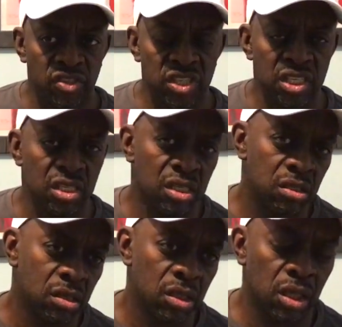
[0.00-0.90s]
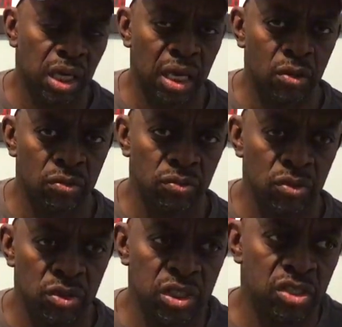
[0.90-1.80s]
seen, kind of
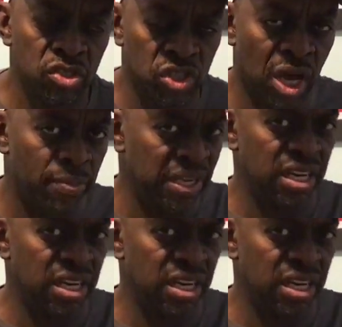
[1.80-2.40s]
did the shopping